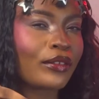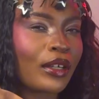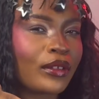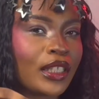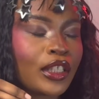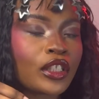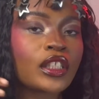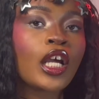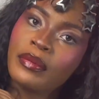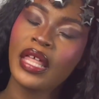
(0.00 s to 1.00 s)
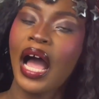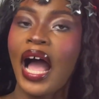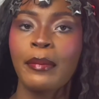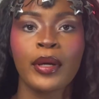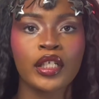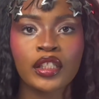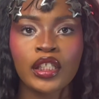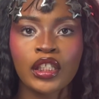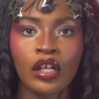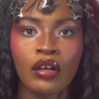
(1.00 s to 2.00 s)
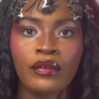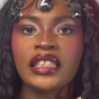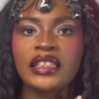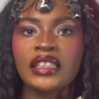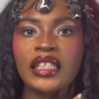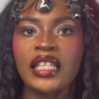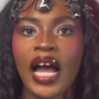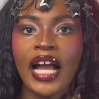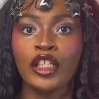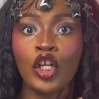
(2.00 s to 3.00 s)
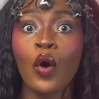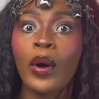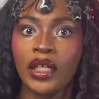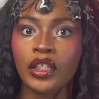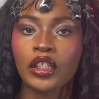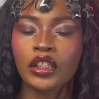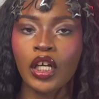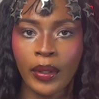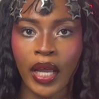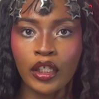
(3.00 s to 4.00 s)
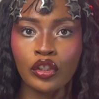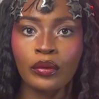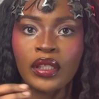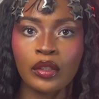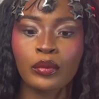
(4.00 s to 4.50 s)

they're really good, that I personally love and that I know are good. Okay, so this